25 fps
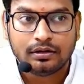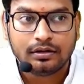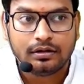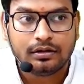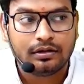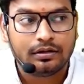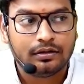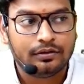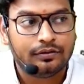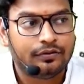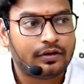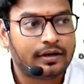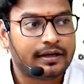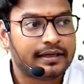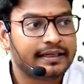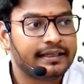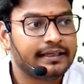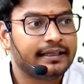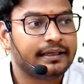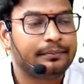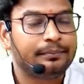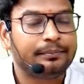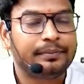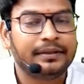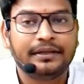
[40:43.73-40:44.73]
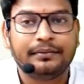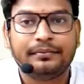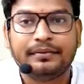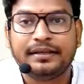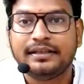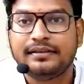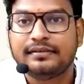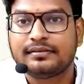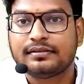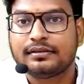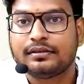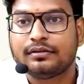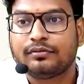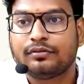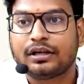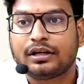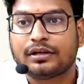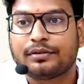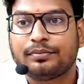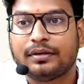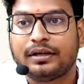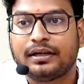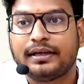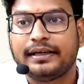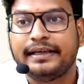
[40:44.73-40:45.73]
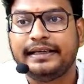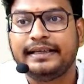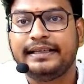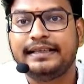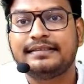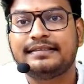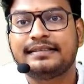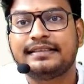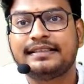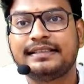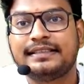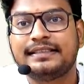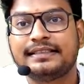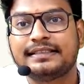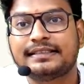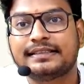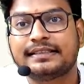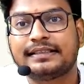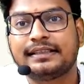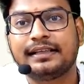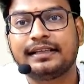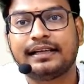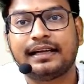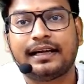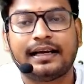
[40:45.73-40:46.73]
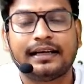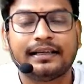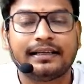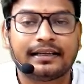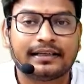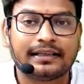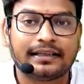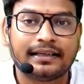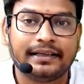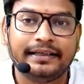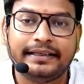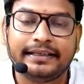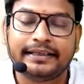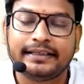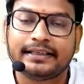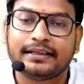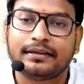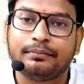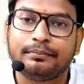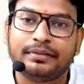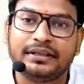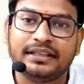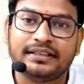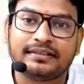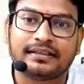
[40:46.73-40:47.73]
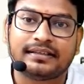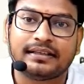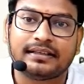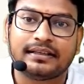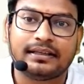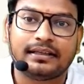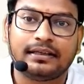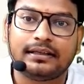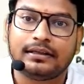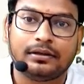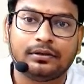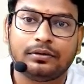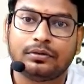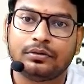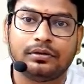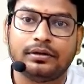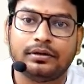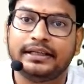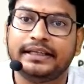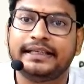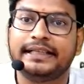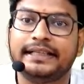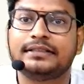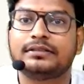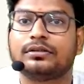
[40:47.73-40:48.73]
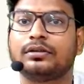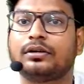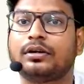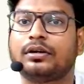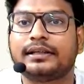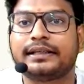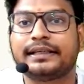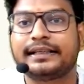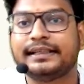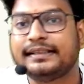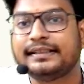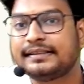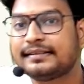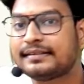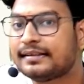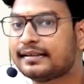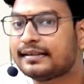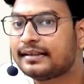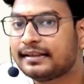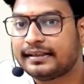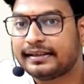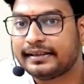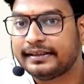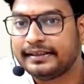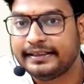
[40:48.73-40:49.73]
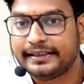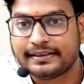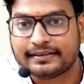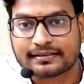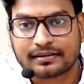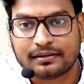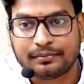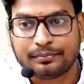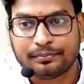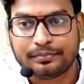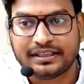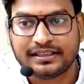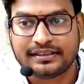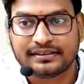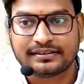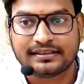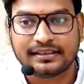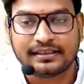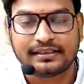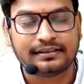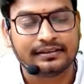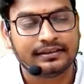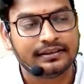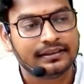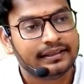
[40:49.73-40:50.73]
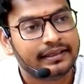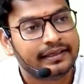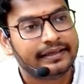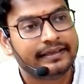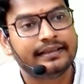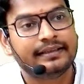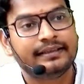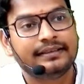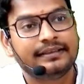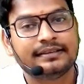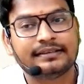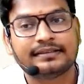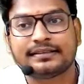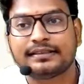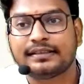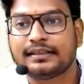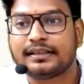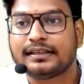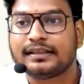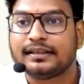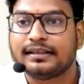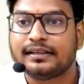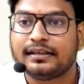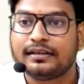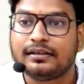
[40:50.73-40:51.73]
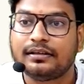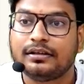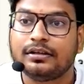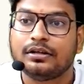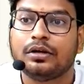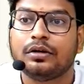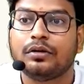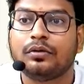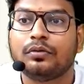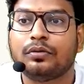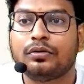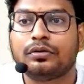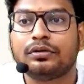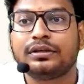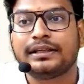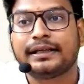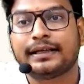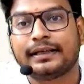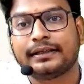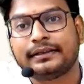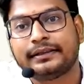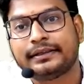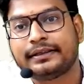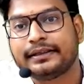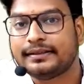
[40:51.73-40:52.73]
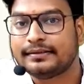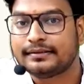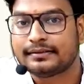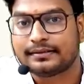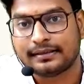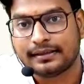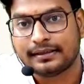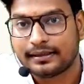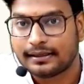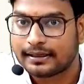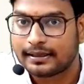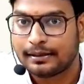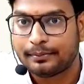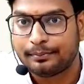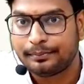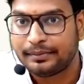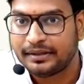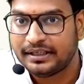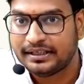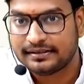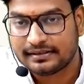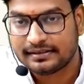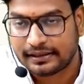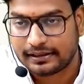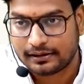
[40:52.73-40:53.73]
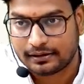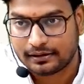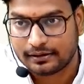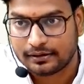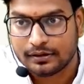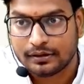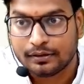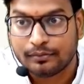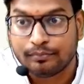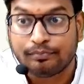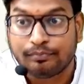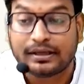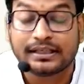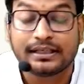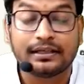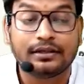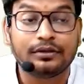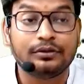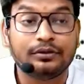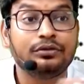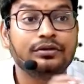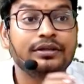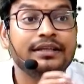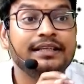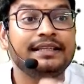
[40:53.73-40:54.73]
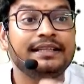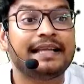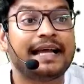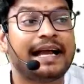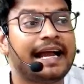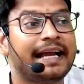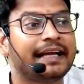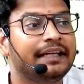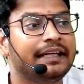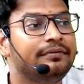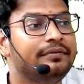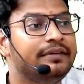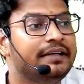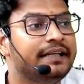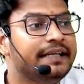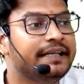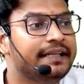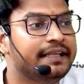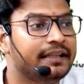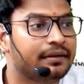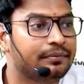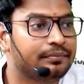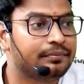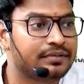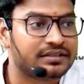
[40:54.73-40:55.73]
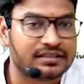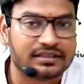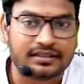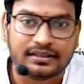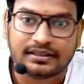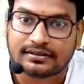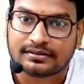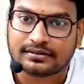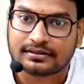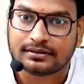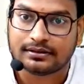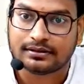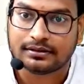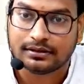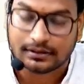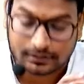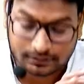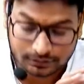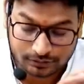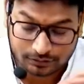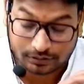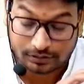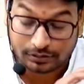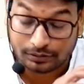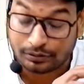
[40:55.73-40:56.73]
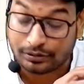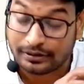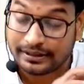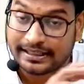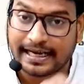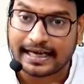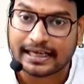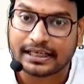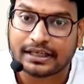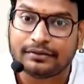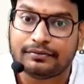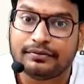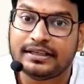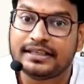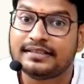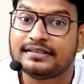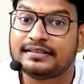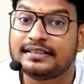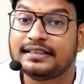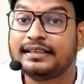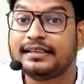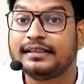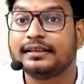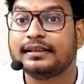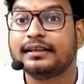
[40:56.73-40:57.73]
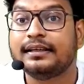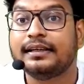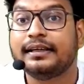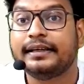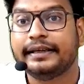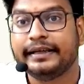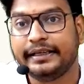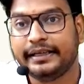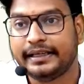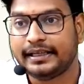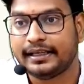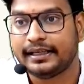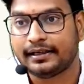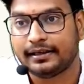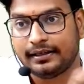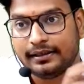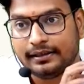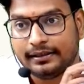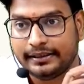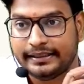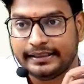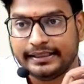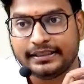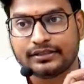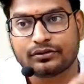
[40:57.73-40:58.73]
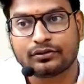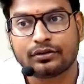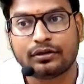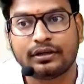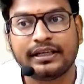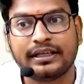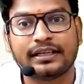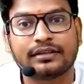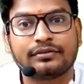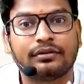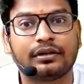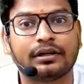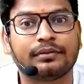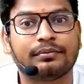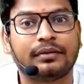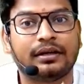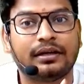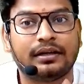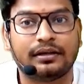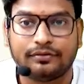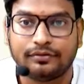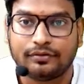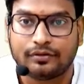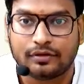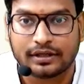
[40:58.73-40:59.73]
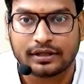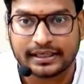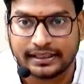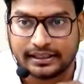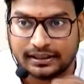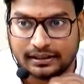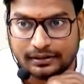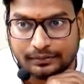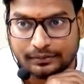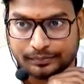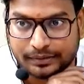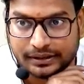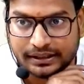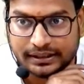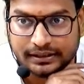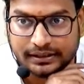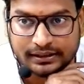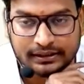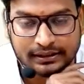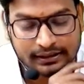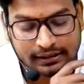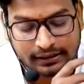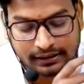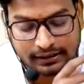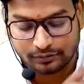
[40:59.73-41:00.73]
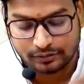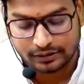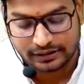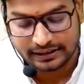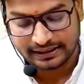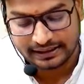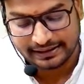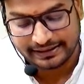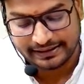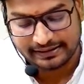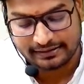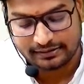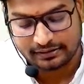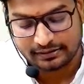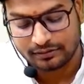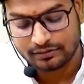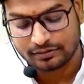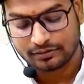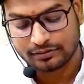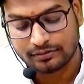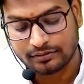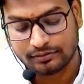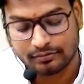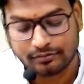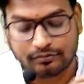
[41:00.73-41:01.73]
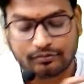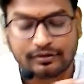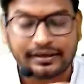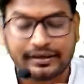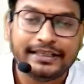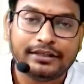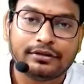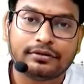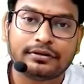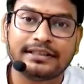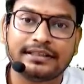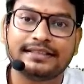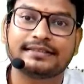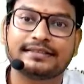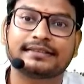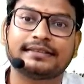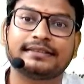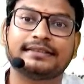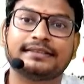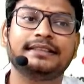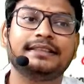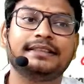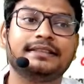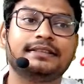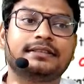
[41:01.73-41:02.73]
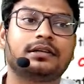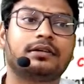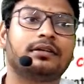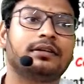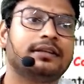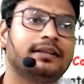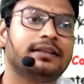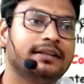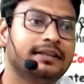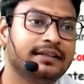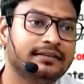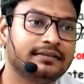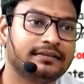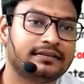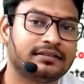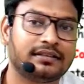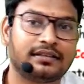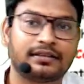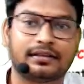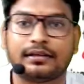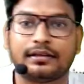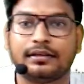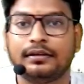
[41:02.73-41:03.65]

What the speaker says: Foreign company means what? It is registered under the Indian Companies Act. No, it is not registered under the Indian Companies Act. It is registered under the own country's Companies Act. But doing the activity in the business, so doing the activities in India, it is called as what? Foreign company. Okay, it is also why you are discussing these all the things, sir.